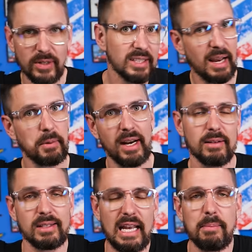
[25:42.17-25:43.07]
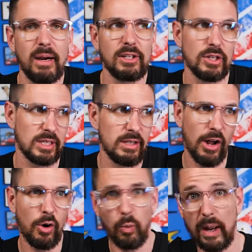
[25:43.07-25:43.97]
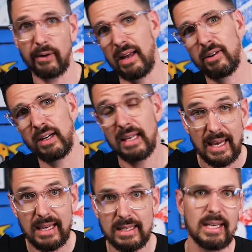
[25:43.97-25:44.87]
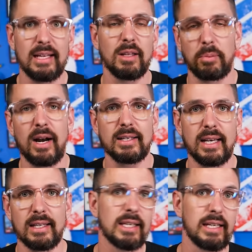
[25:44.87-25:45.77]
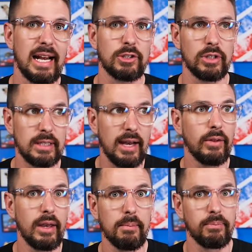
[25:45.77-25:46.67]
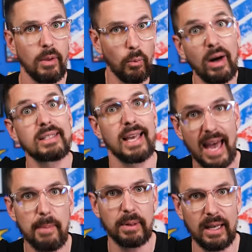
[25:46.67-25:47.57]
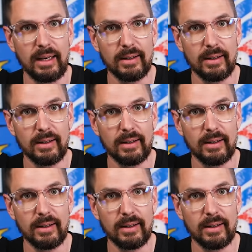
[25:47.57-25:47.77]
this time around, Snape might just know where Harry is in the process and can actually tell him what's happening.